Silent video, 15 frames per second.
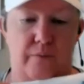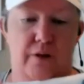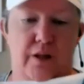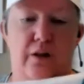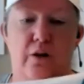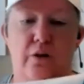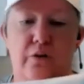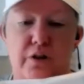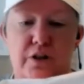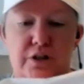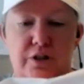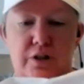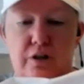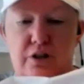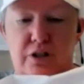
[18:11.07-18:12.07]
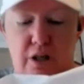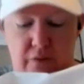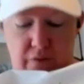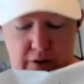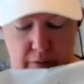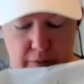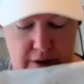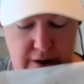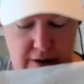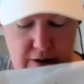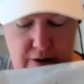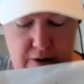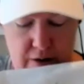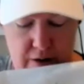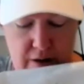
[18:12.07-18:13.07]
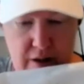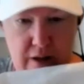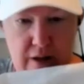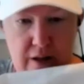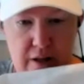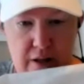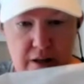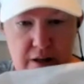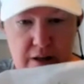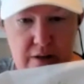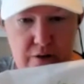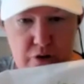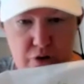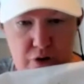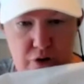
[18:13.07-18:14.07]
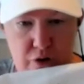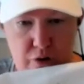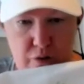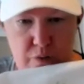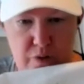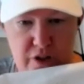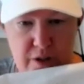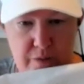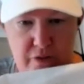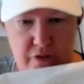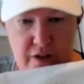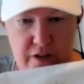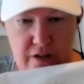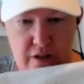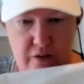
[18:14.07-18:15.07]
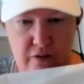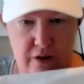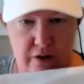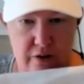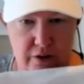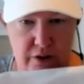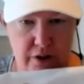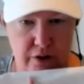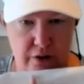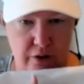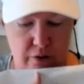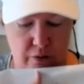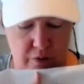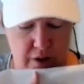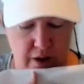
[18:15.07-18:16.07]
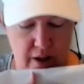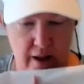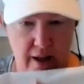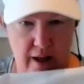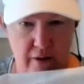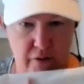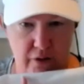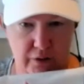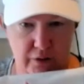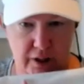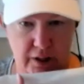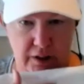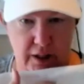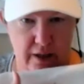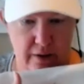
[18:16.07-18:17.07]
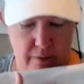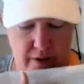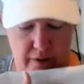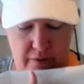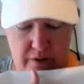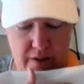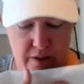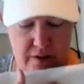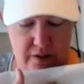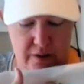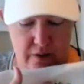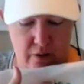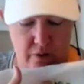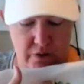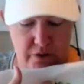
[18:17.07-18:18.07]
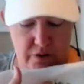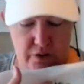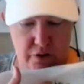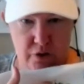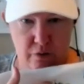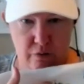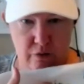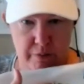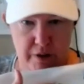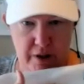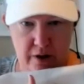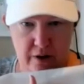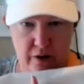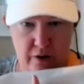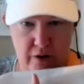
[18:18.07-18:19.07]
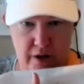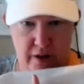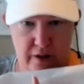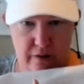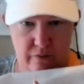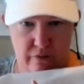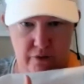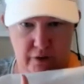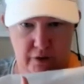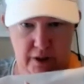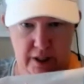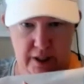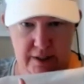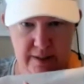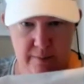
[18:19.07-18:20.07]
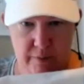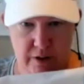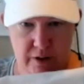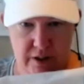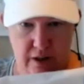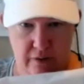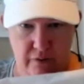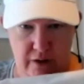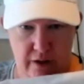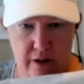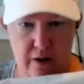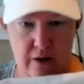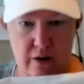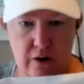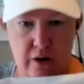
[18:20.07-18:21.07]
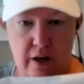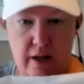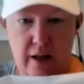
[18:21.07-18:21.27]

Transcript: All of this stuff out here is new. Some of this stuff here is new. I filled in a lot around this. All this is new up here and filling in some of the stuff in here.